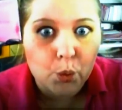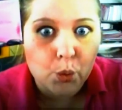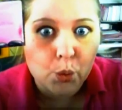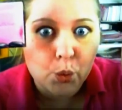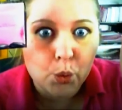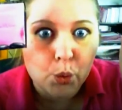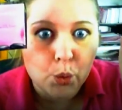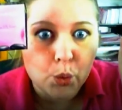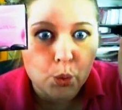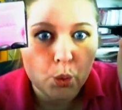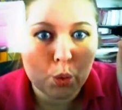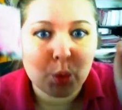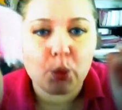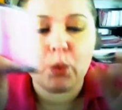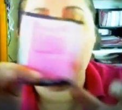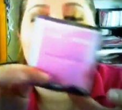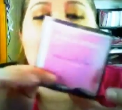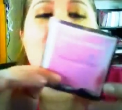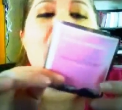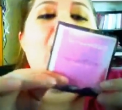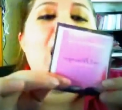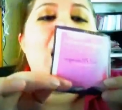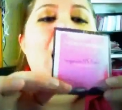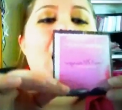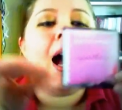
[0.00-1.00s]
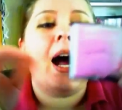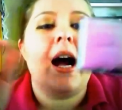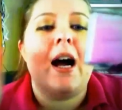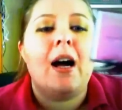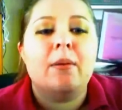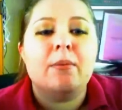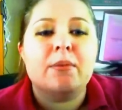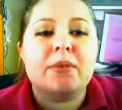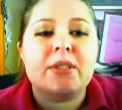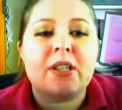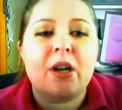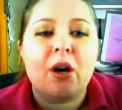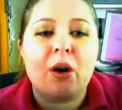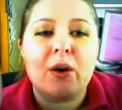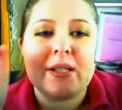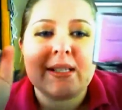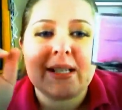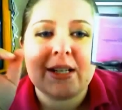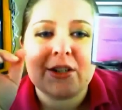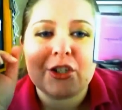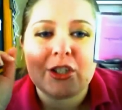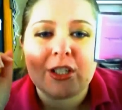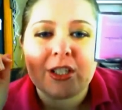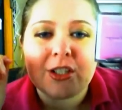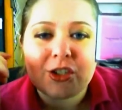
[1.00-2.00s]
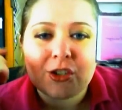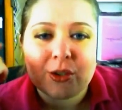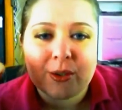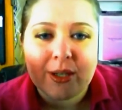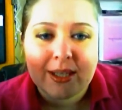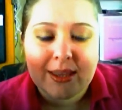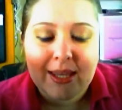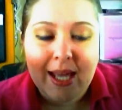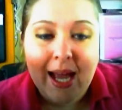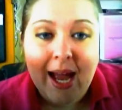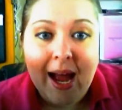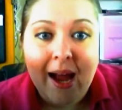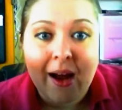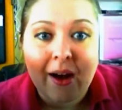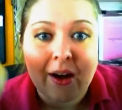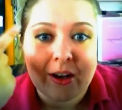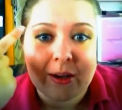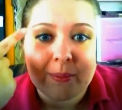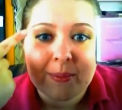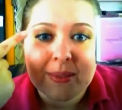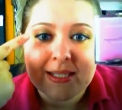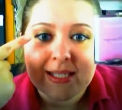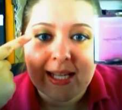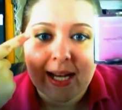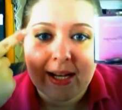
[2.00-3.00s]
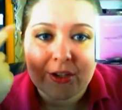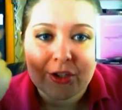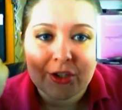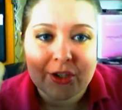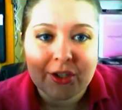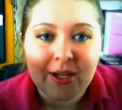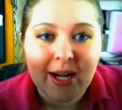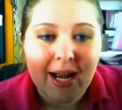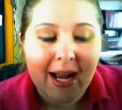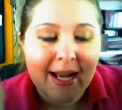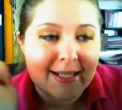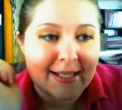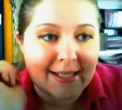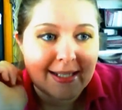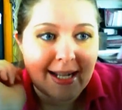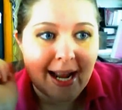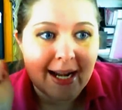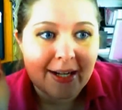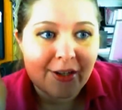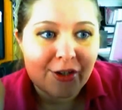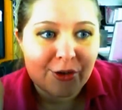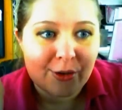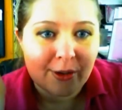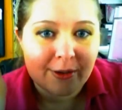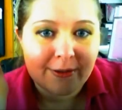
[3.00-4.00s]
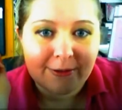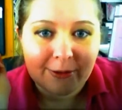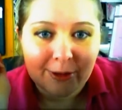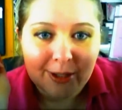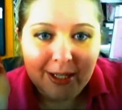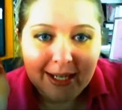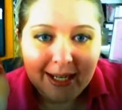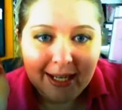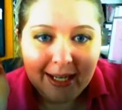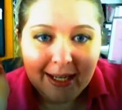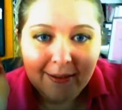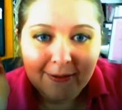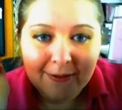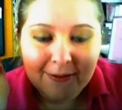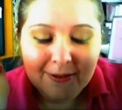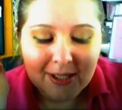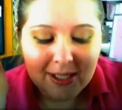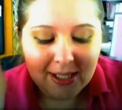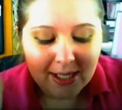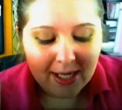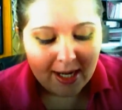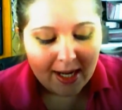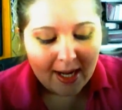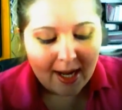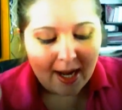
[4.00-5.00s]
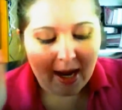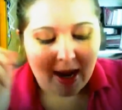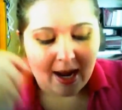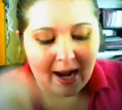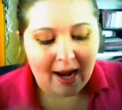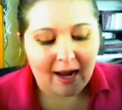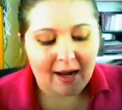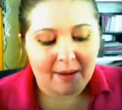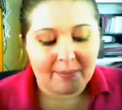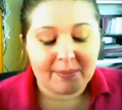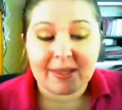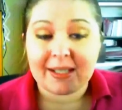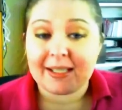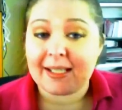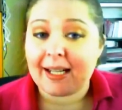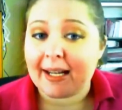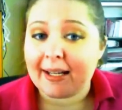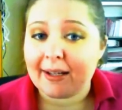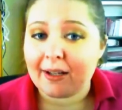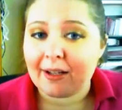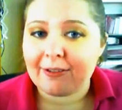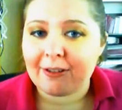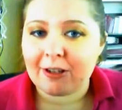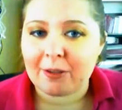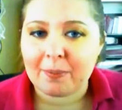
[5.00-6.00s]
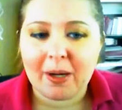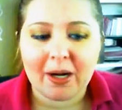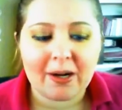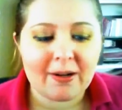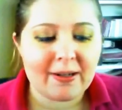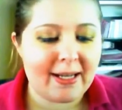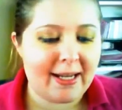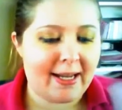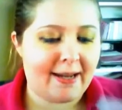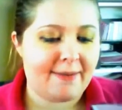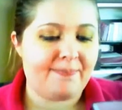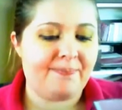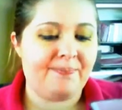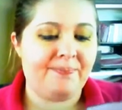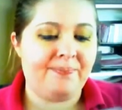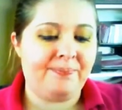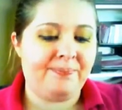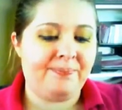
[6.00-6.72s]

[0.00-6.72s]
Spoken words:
Ooh. So essentially she'll get the hot heart massager as an extra free gift the night of her party.